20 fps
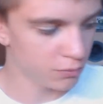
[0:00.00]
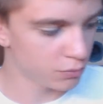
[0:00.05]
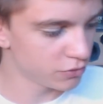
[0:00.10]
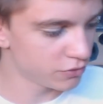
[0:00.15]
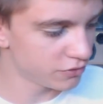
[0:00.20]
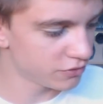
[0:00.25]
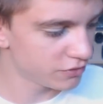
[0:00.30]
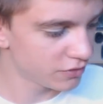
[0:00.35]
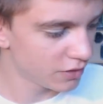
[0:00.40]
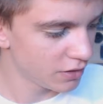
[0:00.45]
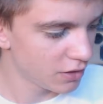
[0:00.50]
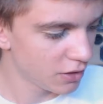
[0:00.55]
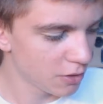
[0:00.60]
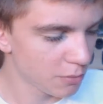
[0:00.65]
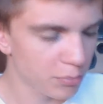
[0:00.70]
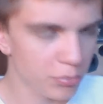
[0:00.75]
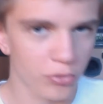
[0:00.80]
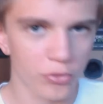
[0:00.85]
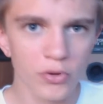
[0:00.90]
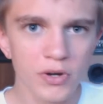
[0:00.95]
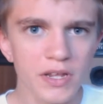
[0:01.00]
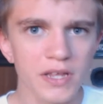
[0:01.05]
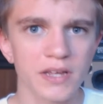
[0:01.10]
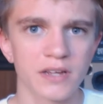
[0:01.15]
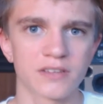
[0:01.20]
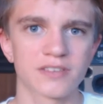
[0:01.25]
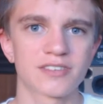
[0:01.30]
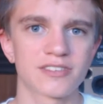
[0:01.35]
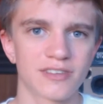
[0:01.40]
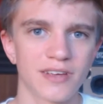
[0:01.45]
was pretty
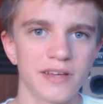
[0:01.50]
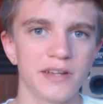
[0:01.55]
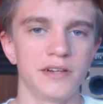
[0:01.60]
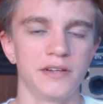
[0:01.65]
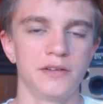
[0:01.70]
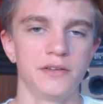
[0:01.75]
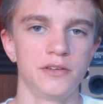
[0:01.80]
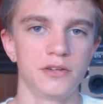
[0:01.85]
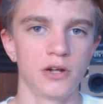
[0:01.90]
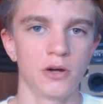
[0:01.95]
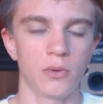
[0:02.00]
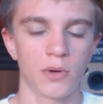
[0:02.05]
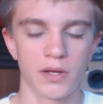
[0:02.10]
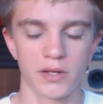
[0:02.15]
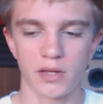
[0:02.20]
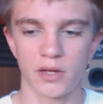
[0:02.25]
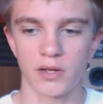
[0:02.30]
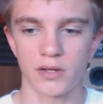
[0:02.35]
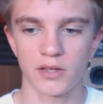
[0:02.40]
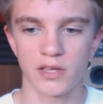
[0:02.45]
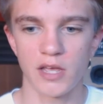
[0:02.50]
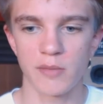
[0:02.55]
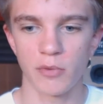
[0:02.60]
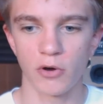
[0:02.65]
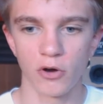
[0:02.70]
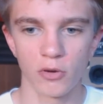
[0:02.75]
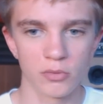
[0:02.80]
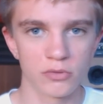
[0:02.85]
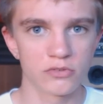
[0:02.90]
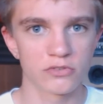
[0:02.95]
excited. You know, I came
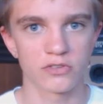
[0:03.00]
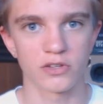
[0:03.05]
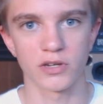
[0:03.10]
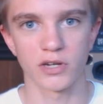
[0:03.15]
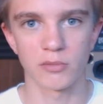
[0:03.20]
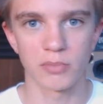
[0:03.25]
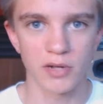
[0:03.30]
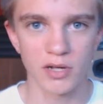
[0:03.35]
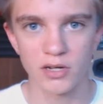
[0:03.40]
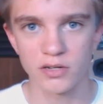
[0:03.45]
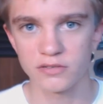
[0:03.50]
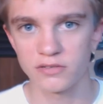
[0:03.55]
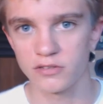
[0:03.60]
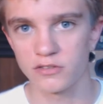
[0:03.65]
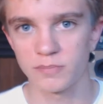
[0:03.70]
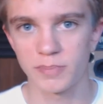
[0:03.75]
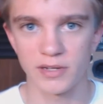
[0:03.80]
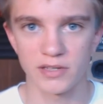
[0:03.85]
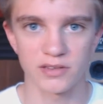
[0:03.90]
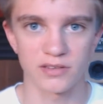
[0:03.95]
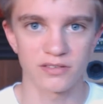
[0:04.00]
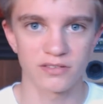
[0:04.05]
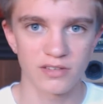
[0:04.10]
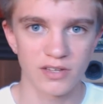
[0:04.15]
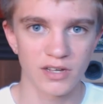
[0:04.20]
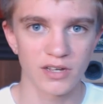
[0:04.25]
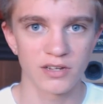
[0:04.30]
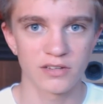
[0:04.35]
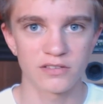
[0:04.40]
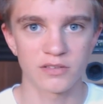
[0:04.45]
home, it was like a box, I was about the
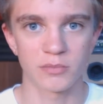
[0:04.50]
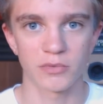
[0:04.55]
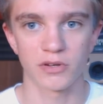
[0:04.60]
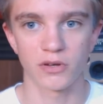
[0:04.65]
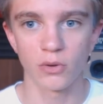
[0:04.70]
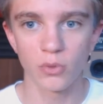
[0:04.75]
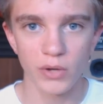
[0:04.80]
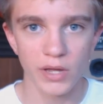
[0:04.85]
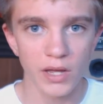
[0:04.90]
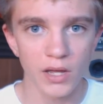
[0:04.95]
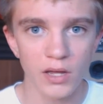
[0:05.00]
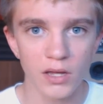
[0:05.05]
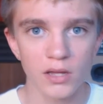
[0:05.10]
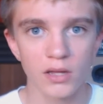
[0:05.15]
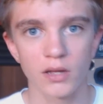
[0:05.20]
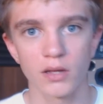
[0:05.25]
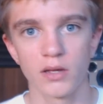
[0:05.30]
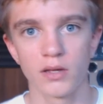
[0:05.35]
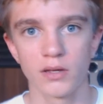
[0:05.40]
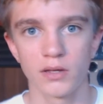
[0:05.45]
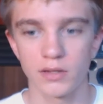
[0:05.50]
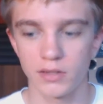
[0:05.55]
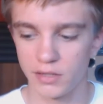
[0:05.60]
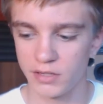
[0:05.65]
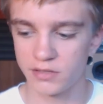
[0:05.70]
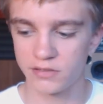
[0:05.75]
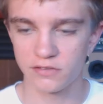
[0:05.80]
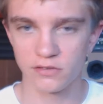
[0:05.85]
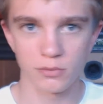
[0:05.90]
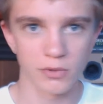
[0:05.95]
size. I'm like, okay,
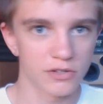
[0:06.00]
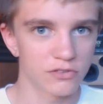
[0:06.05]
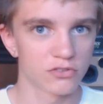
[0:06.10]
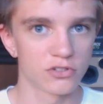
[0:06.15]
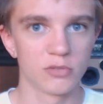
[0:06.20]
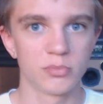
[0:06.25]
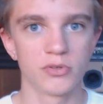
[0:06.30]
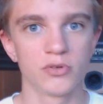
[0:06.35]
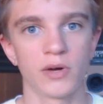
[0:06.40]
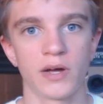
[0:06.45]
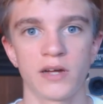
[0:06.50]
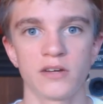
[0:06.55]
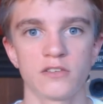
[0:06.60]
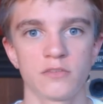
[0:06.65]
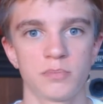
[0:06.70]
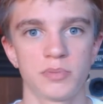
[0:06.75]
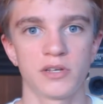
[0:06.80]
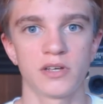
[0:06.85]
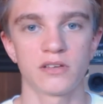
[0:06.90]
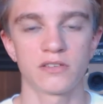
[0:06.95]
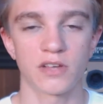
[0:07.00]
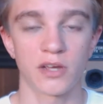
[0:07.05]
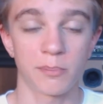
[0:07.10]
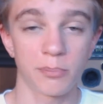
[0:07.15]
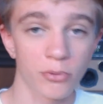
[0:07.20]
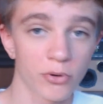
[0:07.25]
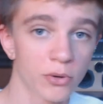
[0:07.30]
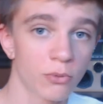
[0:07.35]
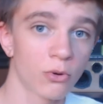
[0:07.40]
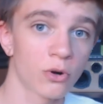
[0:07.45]
it's the Razer Nabu X, because I
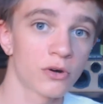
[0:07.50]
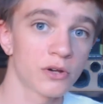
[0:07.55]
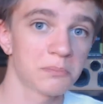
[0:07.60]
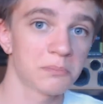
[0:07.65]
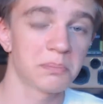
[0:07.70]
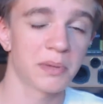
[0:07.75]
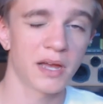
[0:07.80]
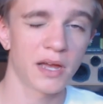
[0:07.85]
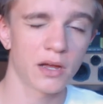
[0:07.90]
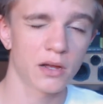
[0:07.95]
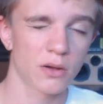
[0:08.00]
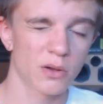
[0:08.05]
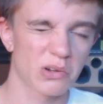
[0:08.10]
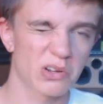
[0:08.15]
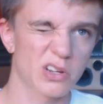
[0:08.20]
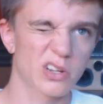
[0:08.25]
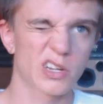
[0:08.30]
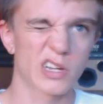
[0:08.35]
pre-ordered it back